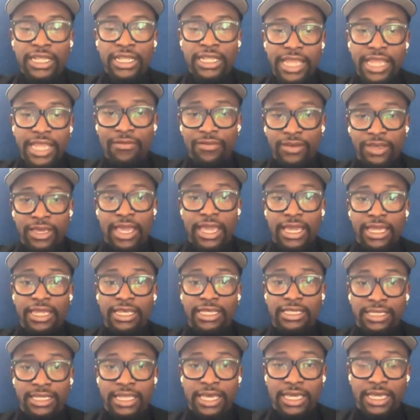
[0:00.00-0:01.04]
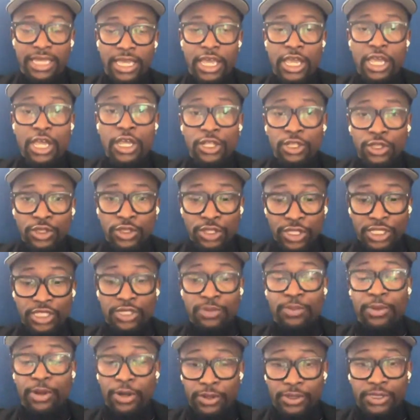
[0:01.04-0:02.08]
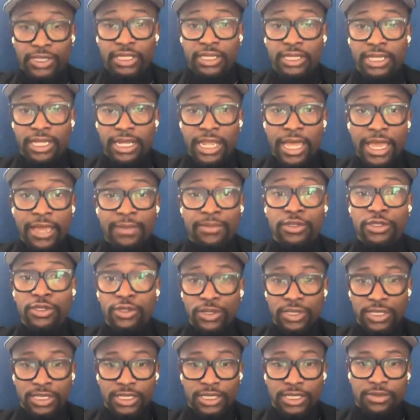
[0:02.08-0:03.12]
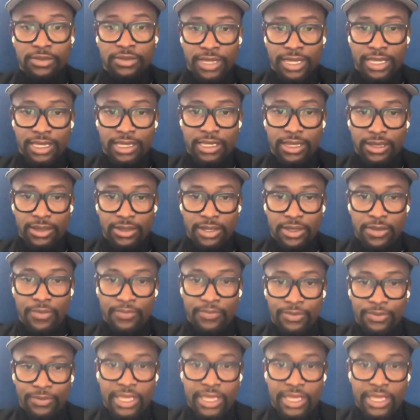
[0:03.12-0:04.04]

navigate as like this person that I am choosing to be, you know,